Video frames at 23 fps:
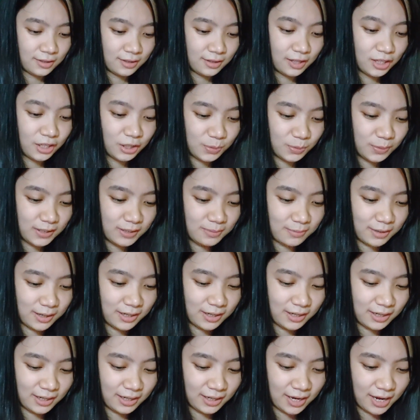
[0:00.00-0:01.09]
This was
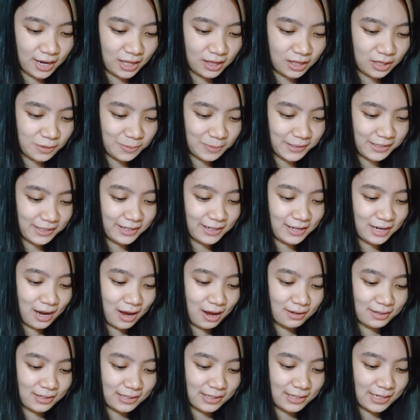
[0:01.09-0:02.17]
Monday and this was the
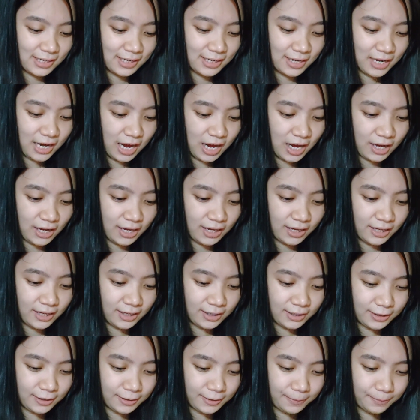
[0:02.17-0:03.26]
last day I
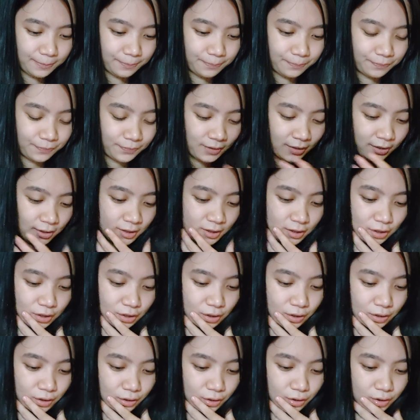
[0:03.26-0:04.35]
um,
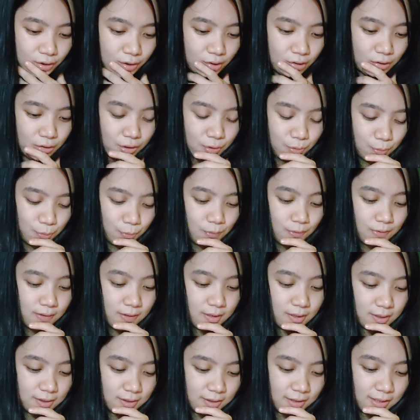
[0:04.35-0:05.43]

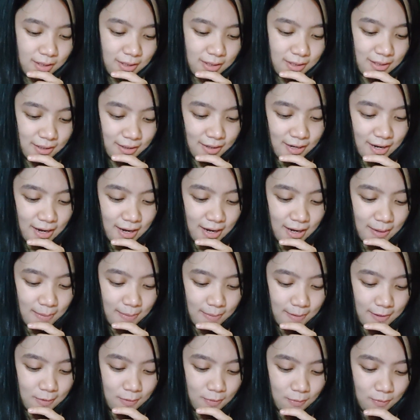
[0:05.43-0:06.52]
used
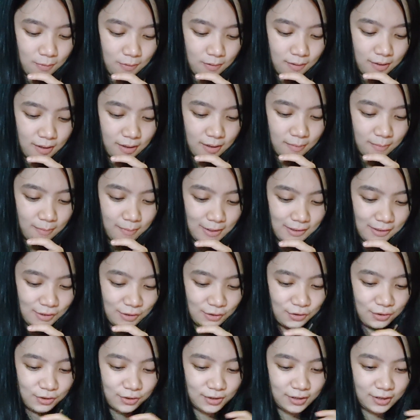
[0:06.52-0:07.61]
Instagram and
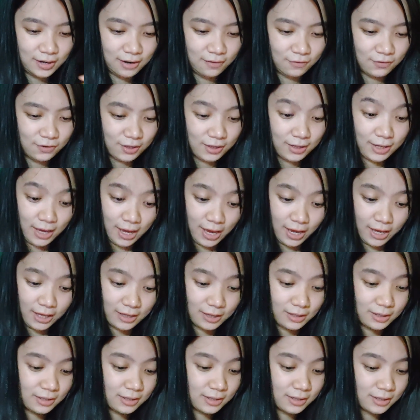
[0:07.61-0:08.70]
Messenger and everything
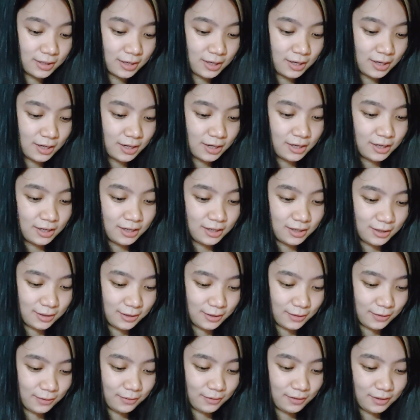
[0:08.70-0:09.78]
else.
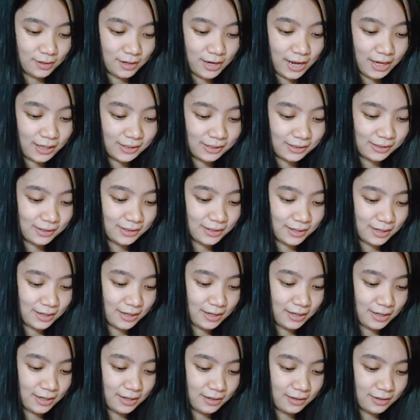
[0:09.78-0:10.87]
Uh, the next
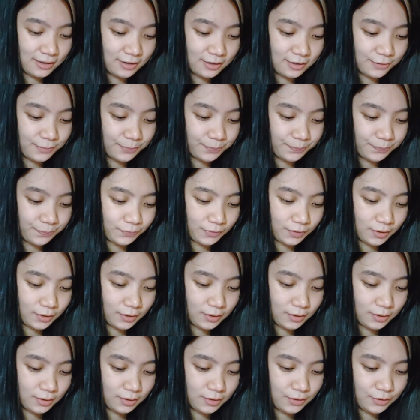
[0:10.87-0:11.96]
day
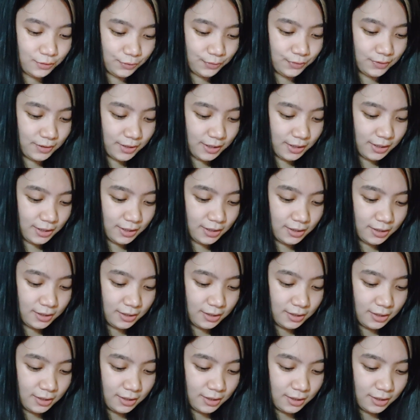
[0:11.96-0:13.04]
or Tuesday
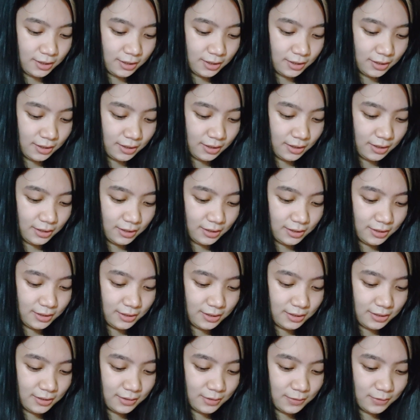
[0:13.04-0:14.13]

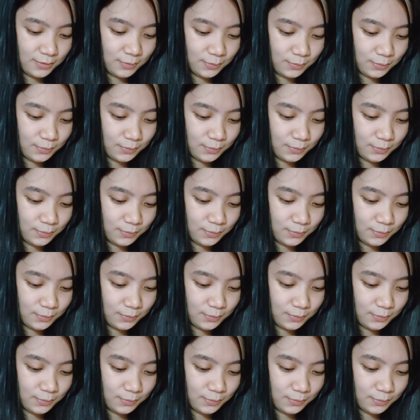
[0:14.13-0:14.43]
is